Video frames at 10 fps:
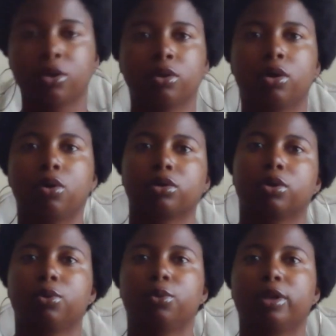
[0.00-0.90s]
Hold on
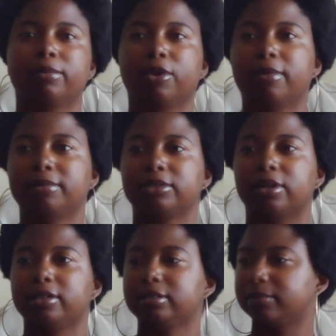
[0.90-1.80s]
one moment. I'm
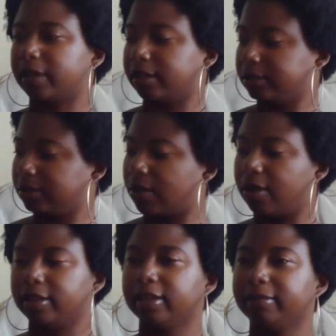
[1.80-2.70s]
sorry, somebody's
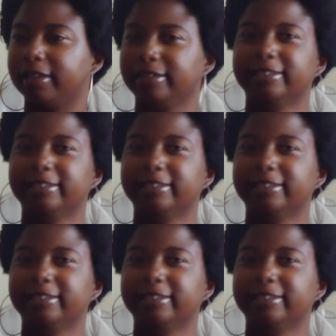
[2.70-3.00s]
calling me.